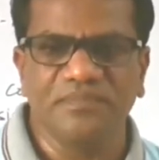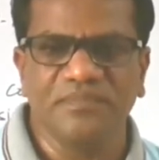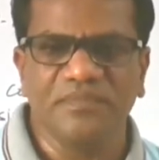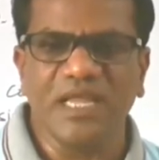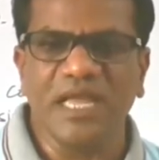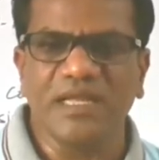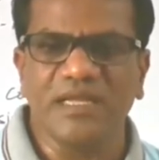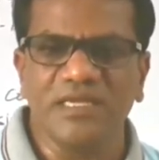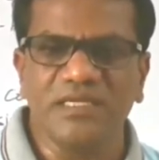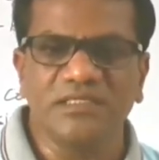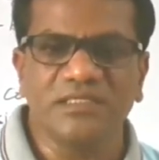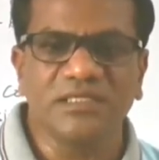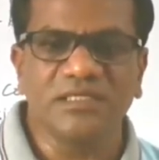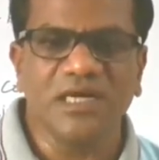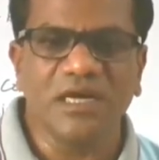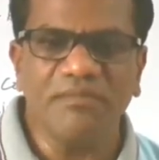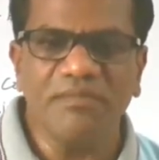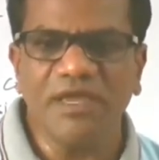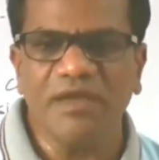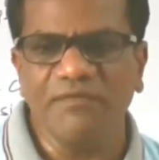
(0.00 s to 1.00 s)
that is
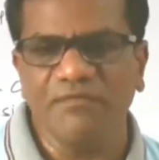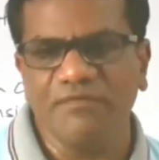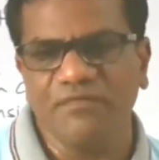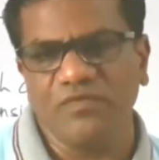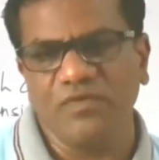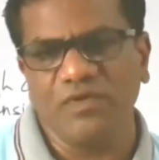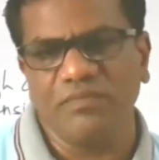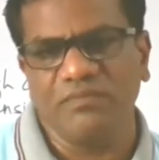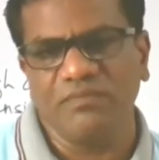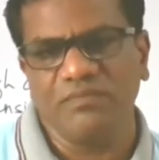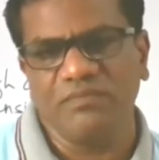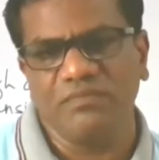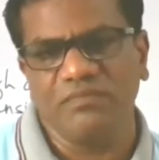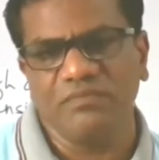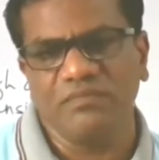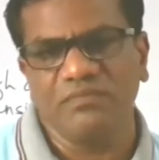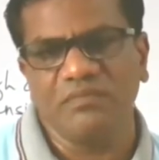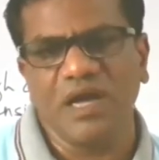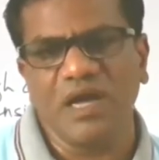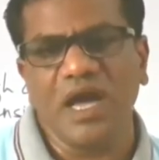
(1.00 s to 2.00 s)
coming from
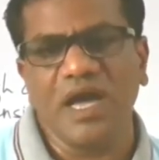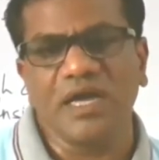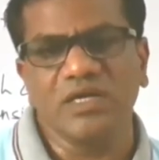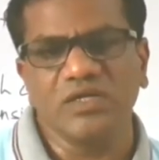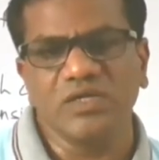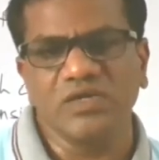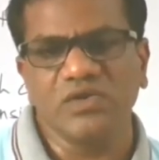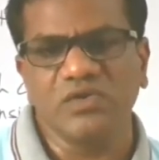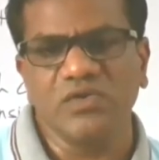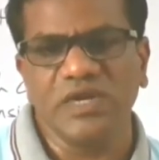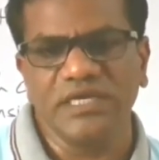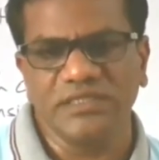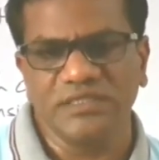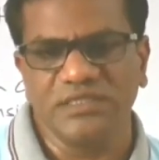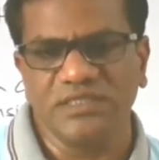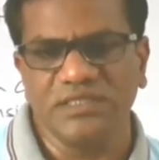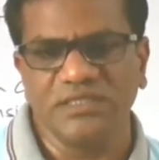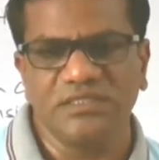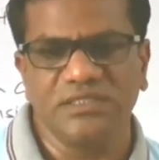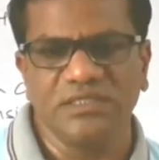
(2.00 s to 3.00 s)

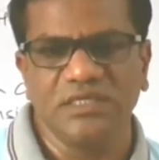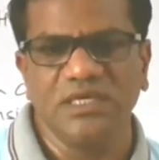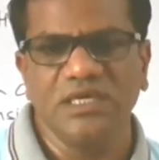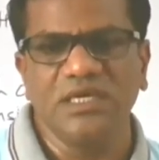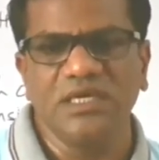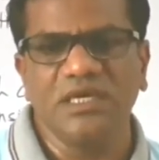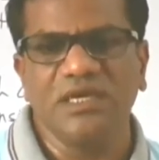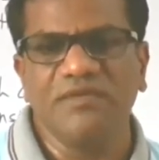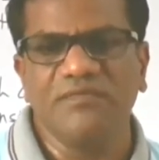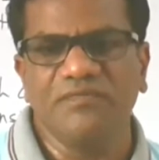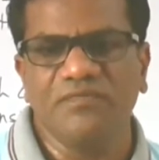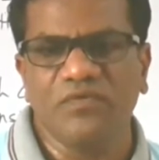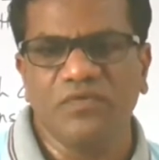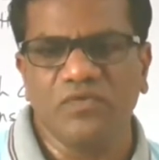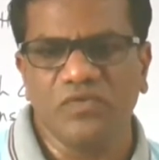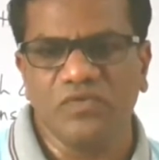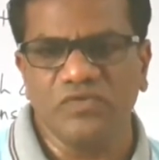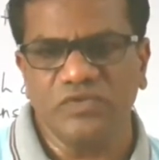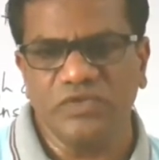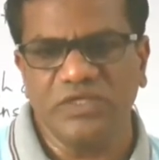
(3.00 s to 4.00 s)
hydrolysis in
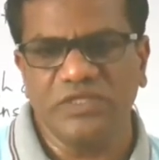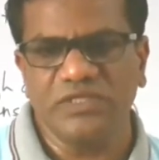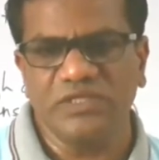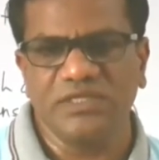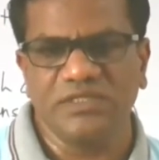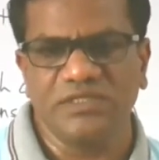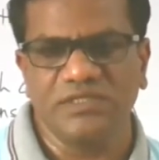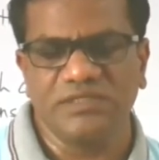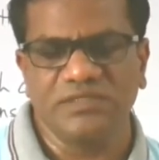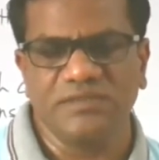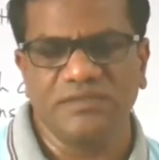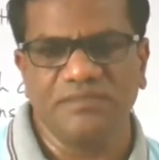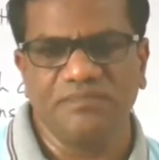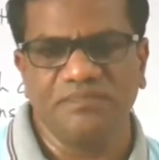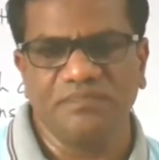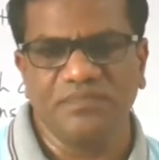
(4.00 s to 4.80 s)
photosynthesis.